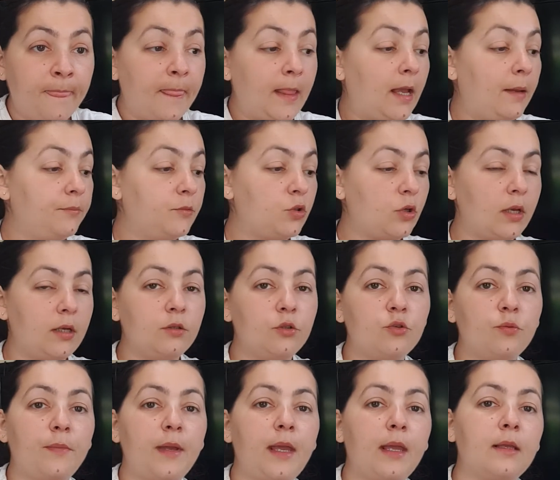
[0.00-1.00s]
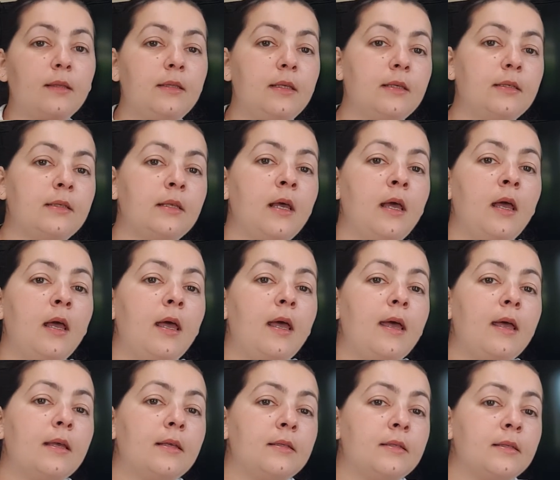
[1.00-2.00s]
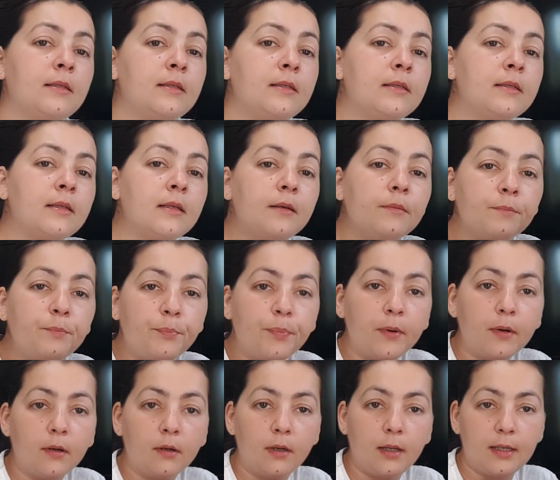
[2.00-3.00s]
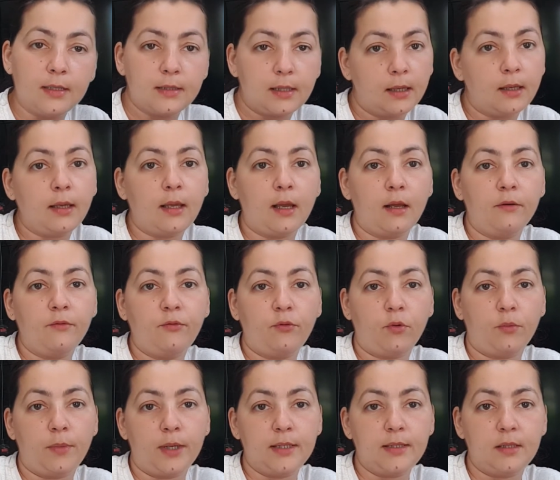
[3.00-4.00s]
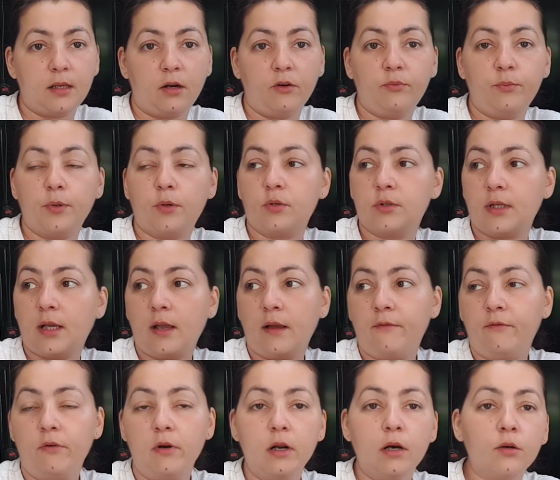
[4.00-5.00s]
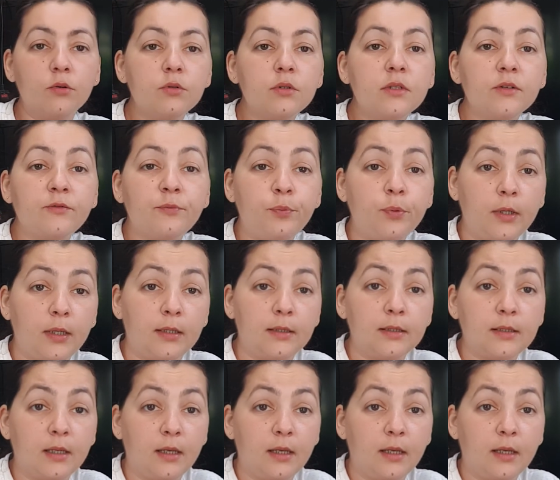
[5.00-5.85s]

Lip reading: I'm trying to make this as simple as I can for myself, because I have loads of plants.